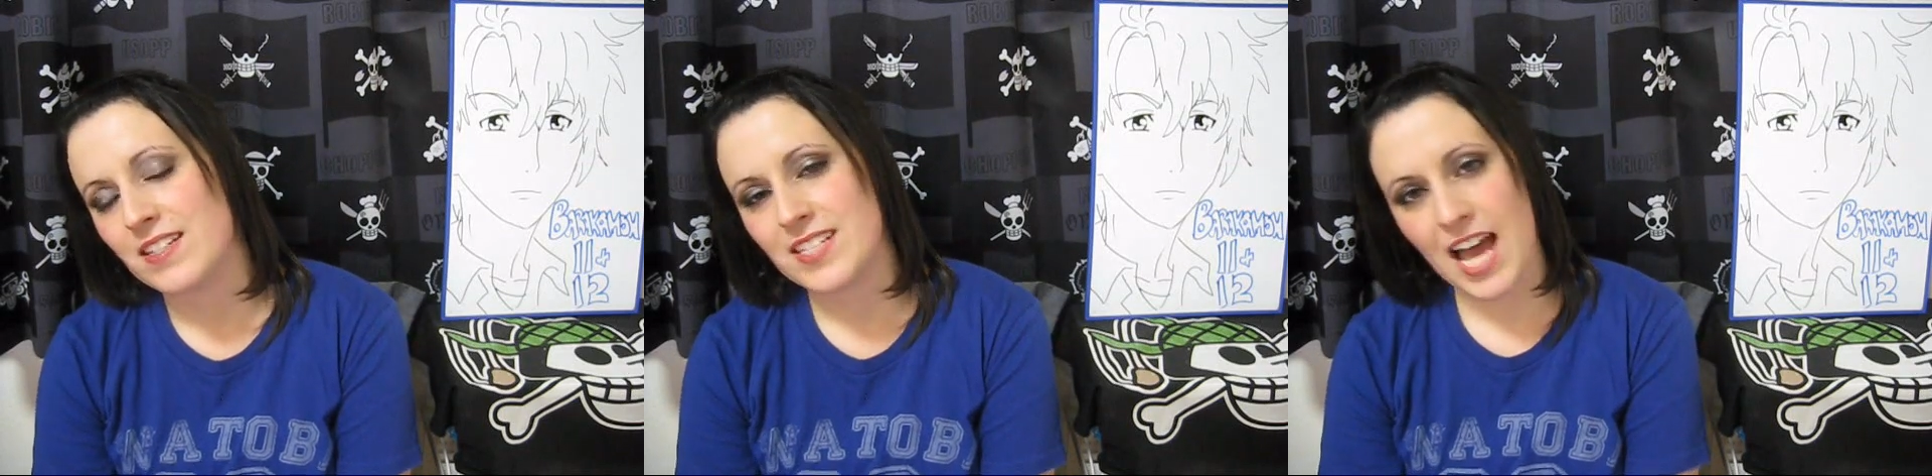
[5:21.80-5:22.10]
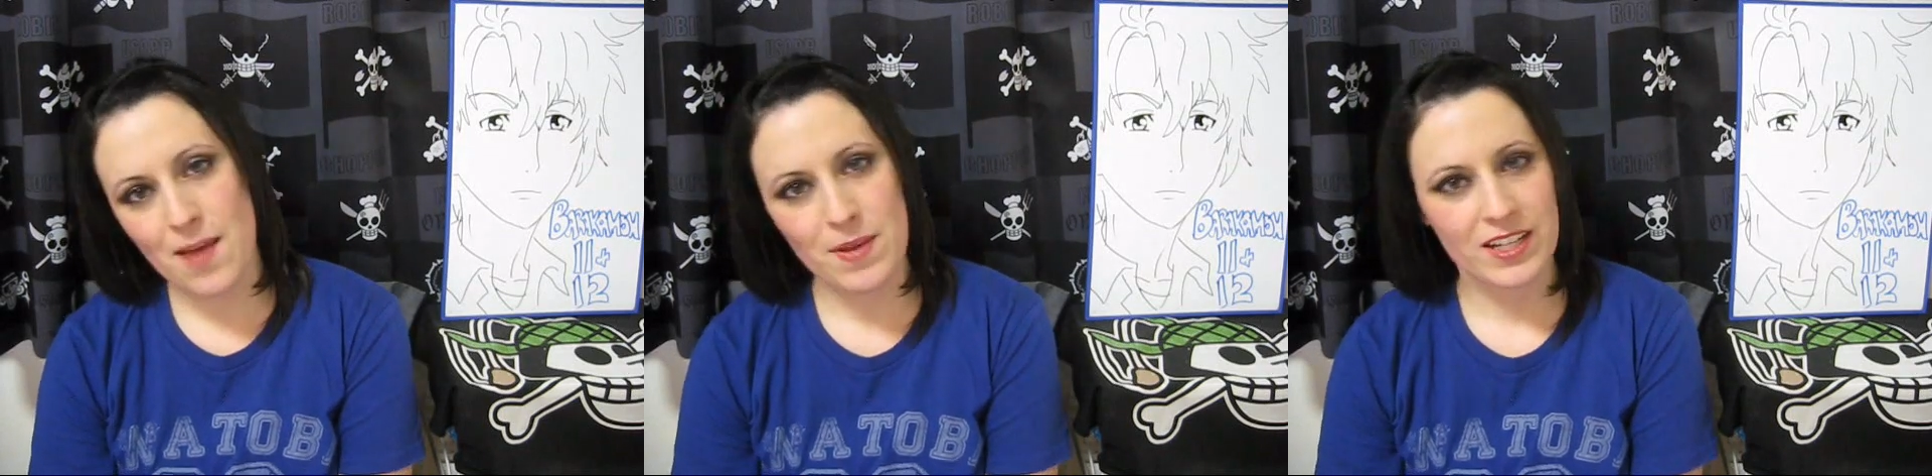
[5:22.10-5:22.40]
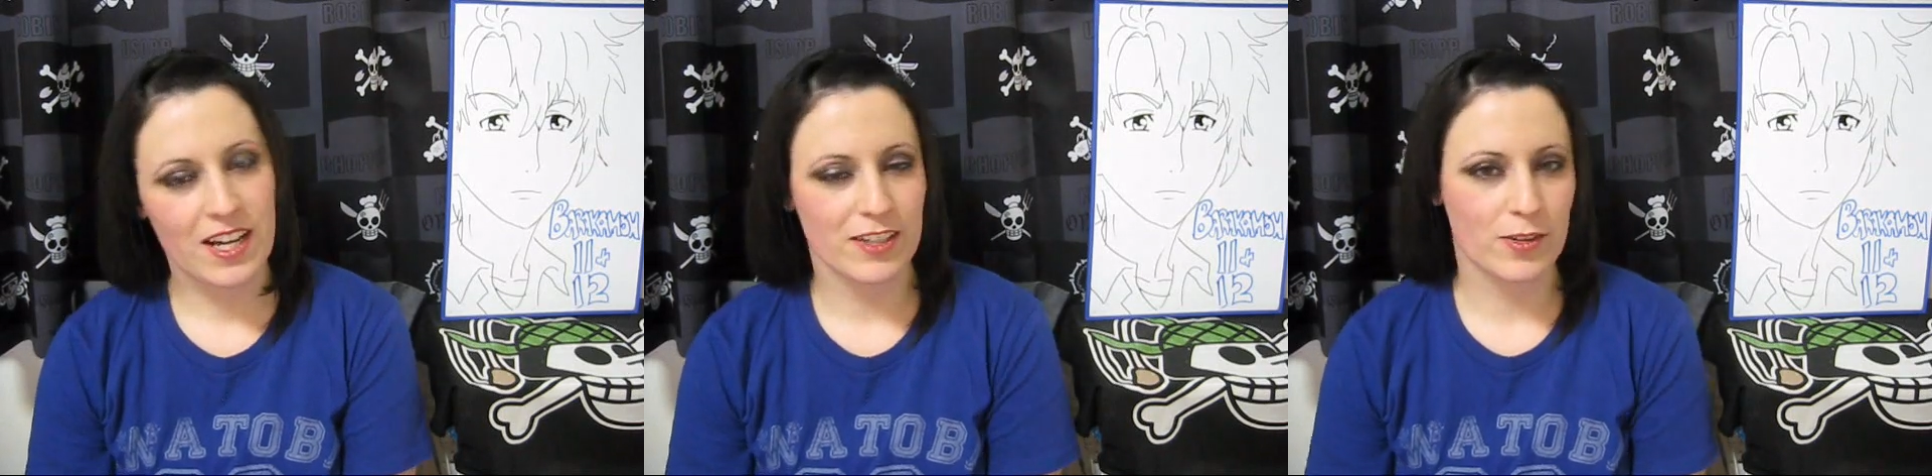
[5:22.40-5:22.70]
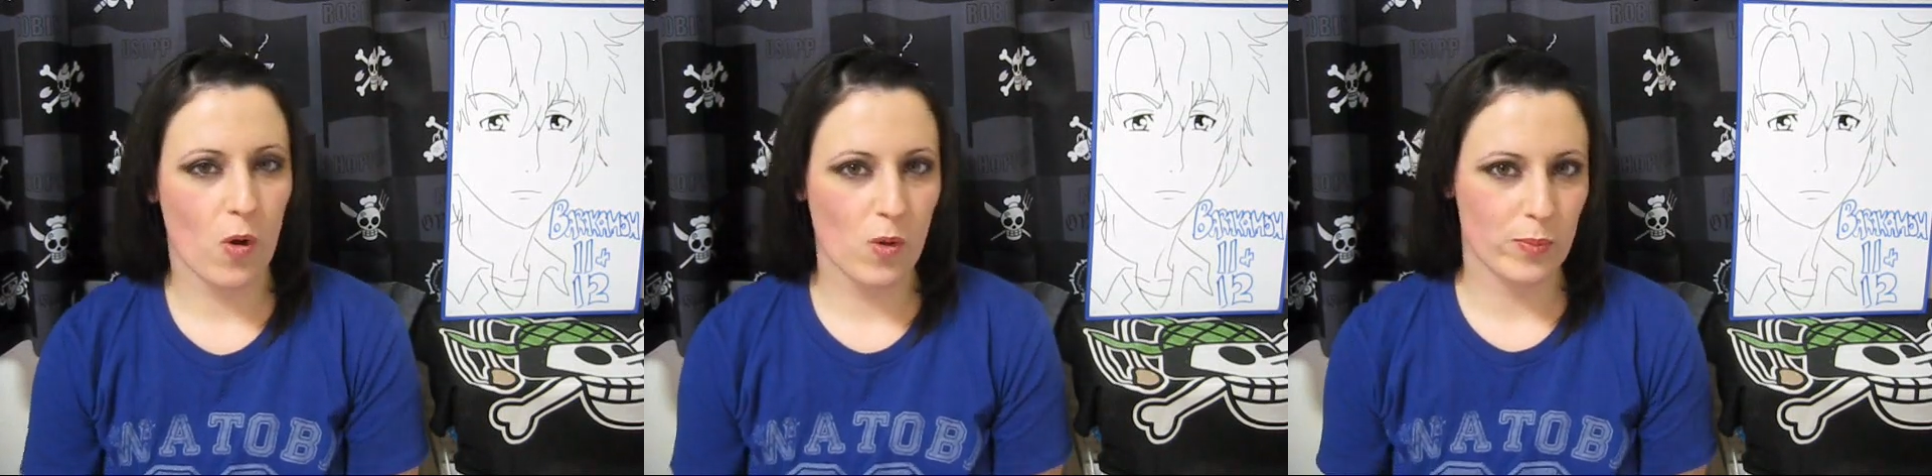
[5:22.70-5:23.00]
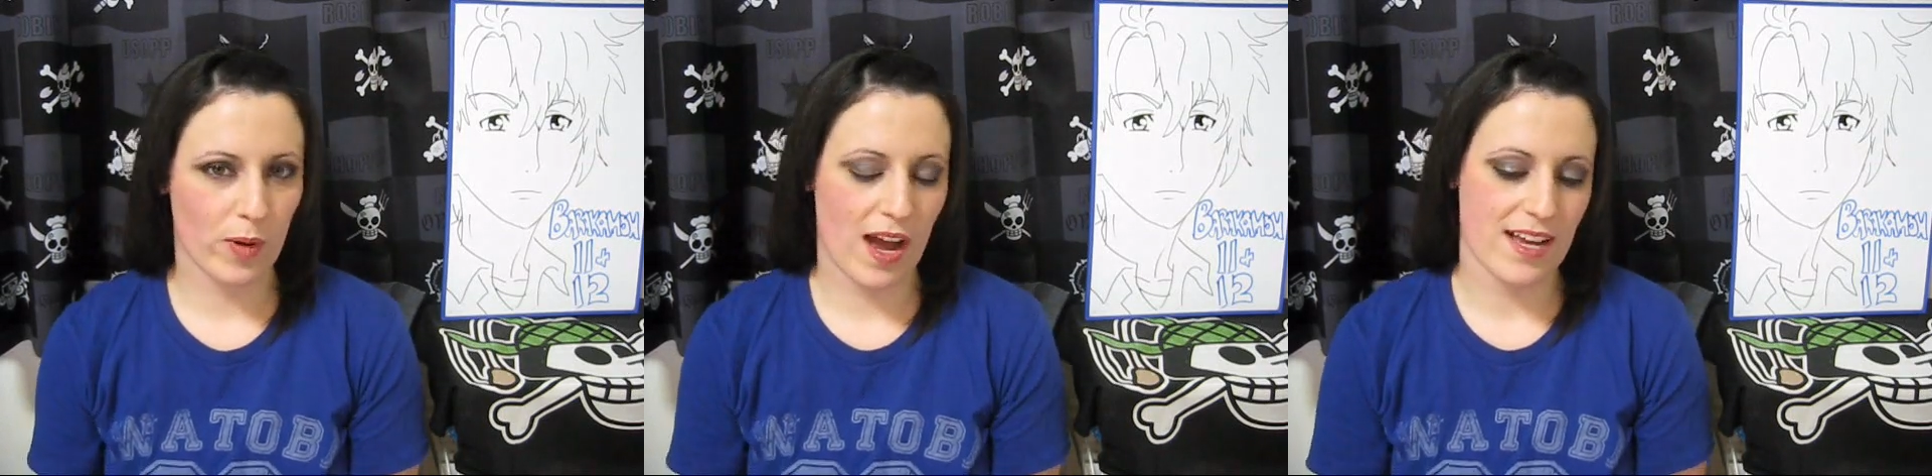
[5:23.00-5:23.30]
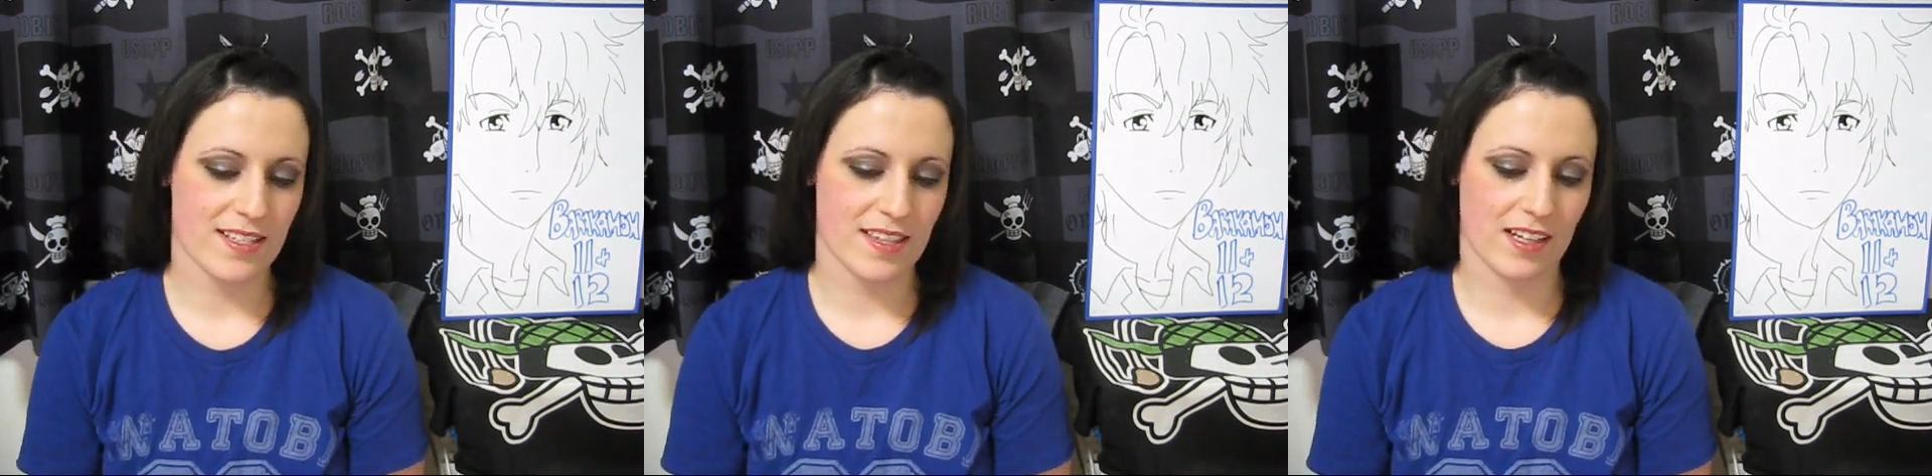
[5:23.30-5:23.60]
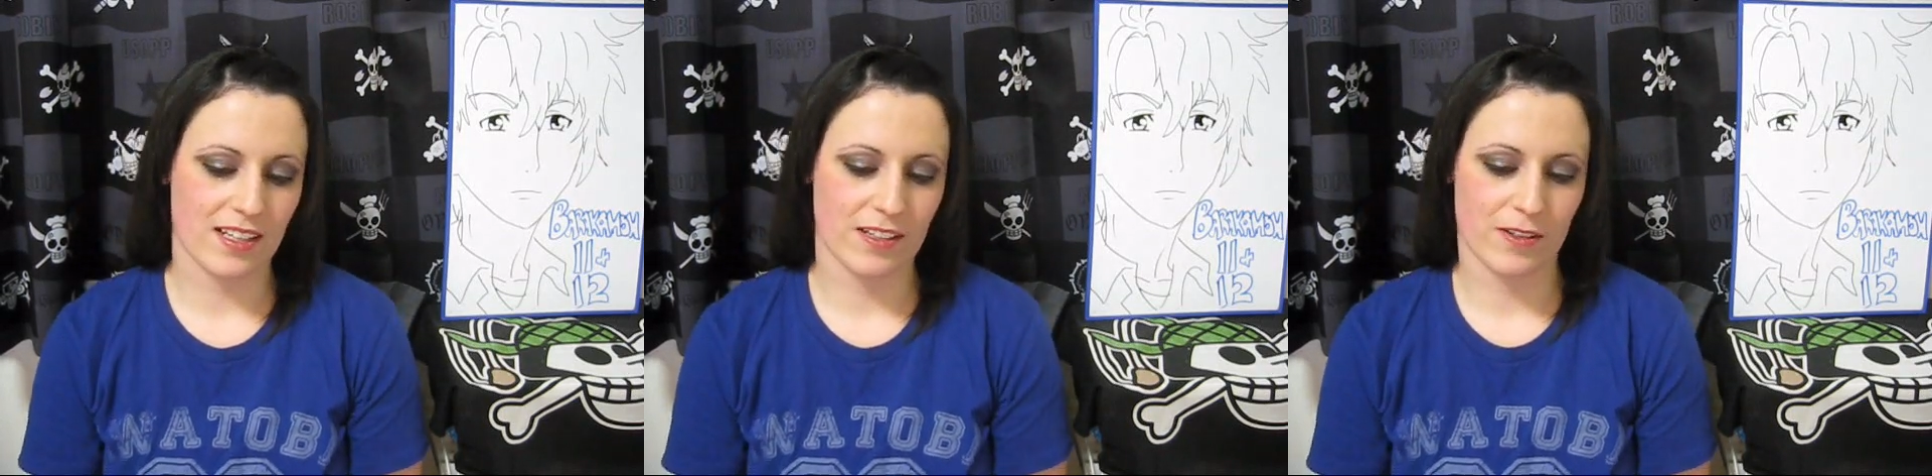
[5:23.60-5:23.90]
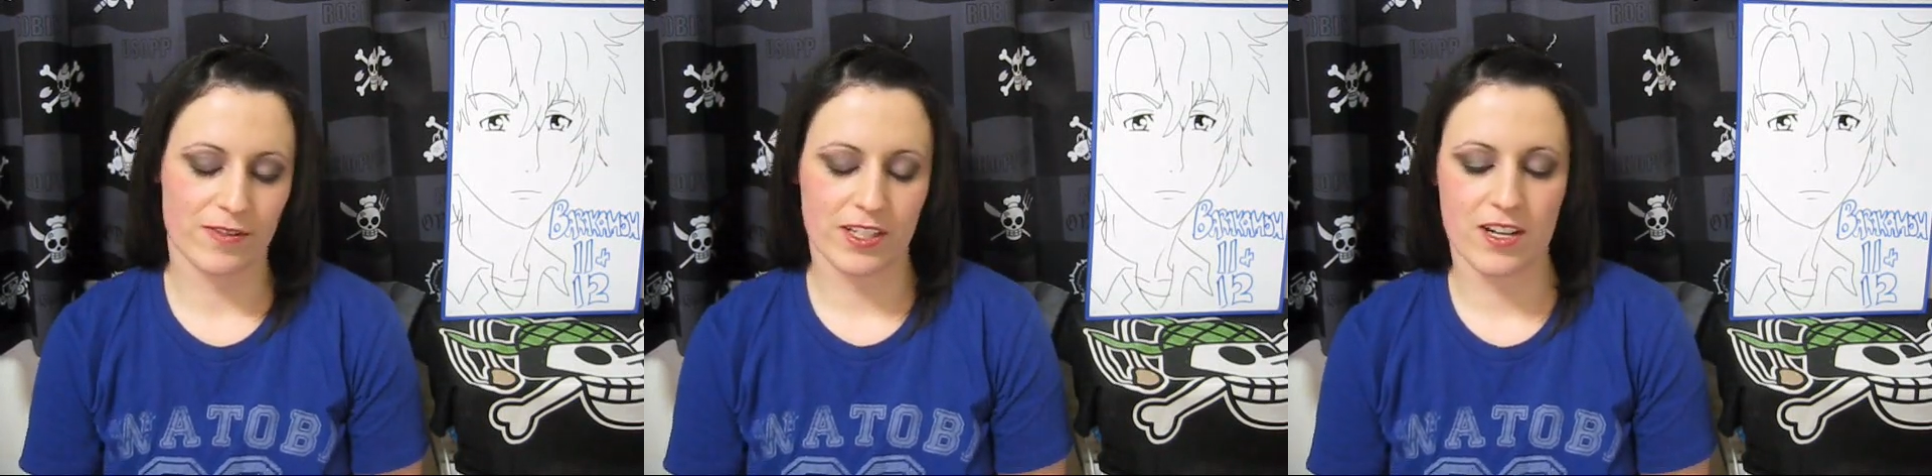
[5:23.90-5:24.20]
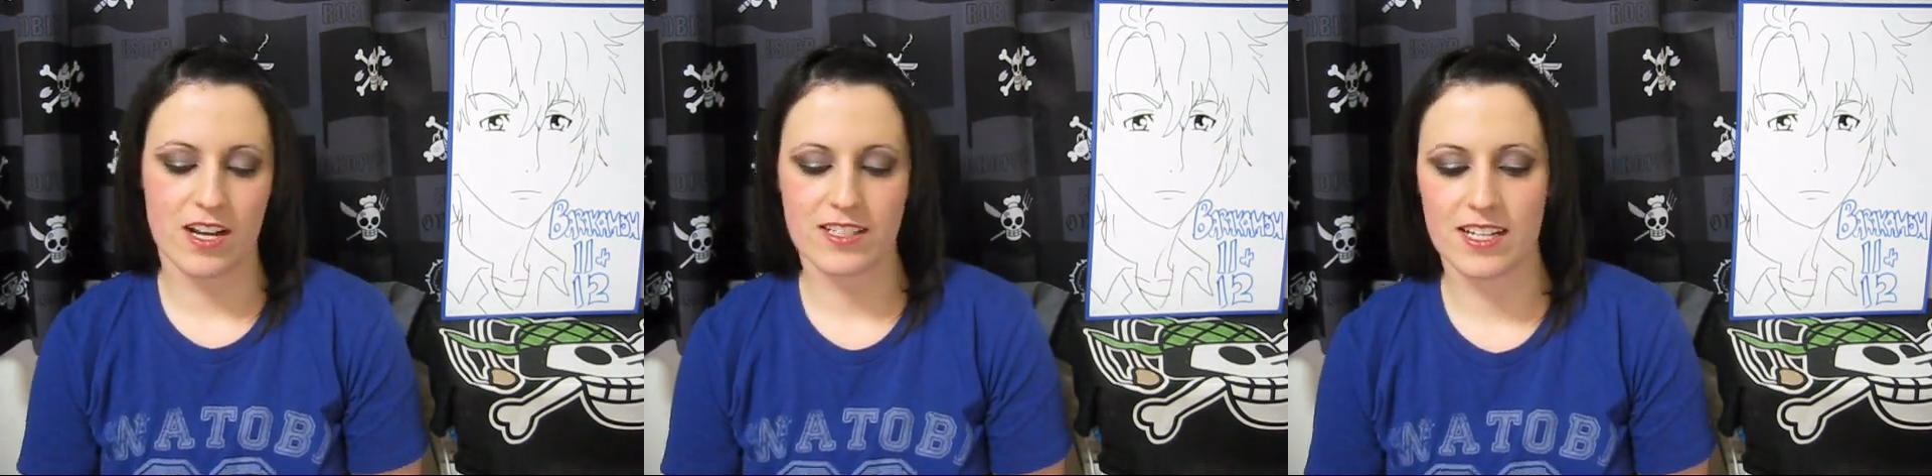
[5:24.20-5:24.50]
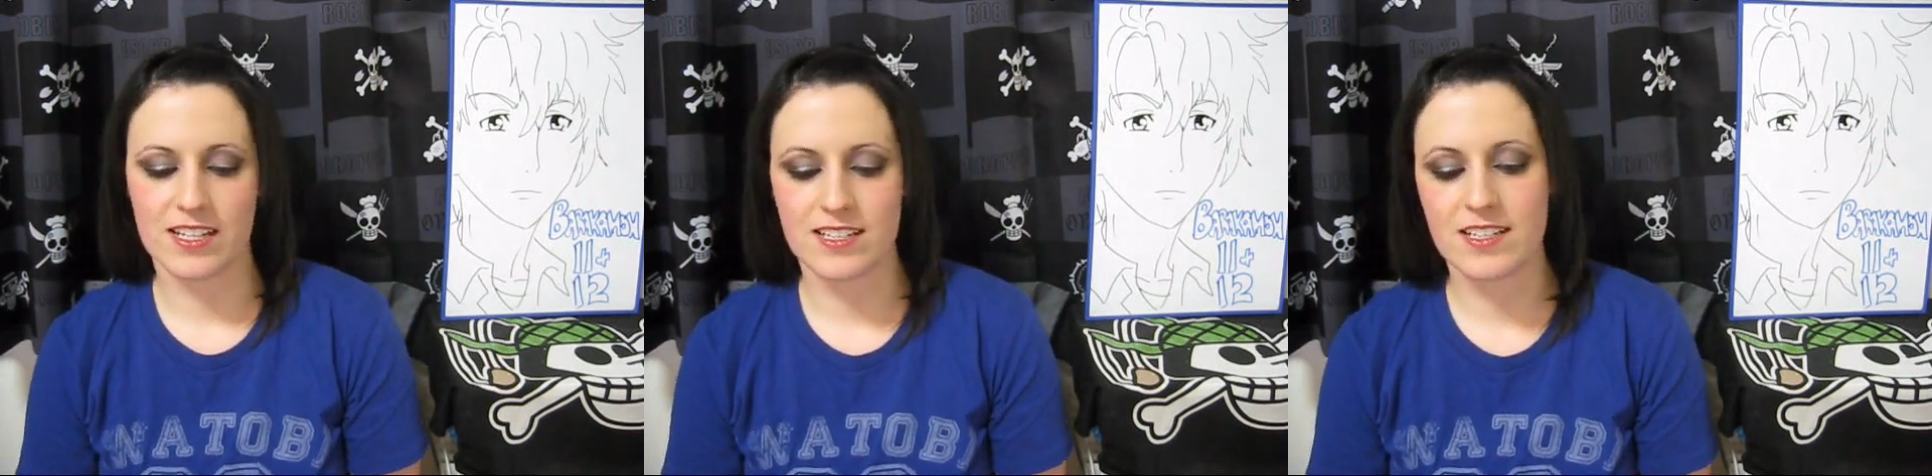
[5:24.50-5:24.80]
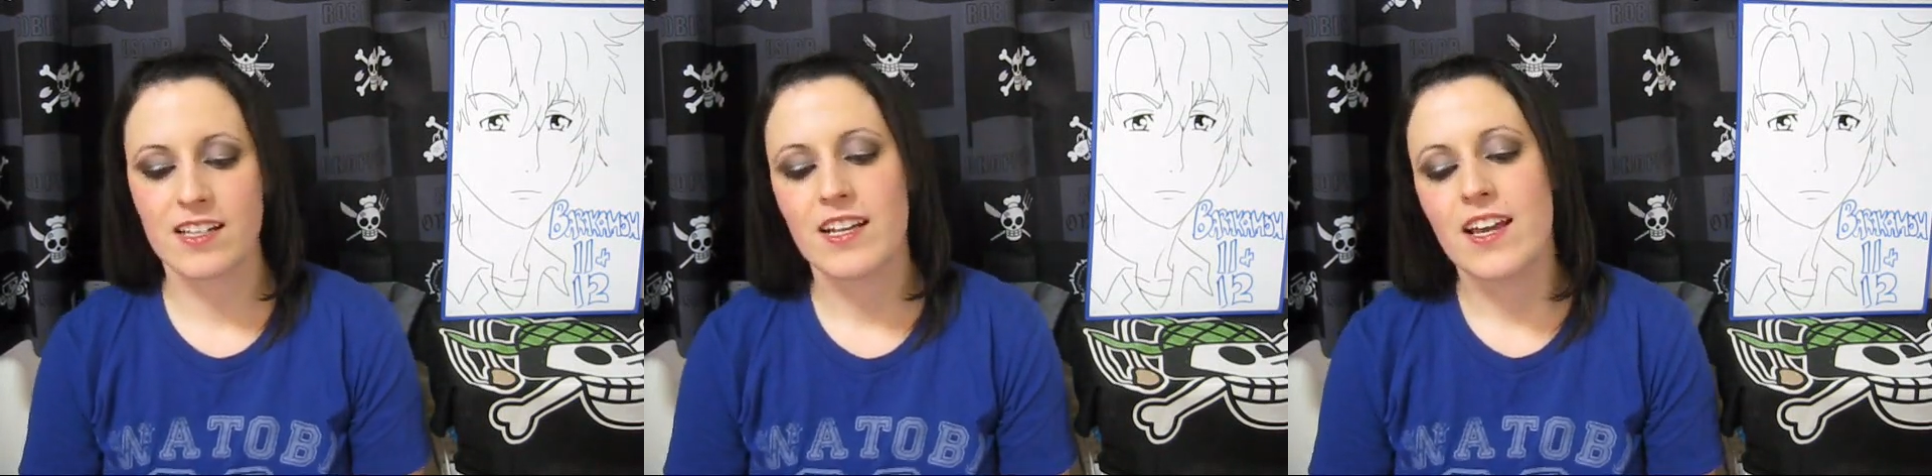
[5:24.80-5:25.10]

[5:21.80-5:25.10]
Tama got gold prize in the calligraphy contest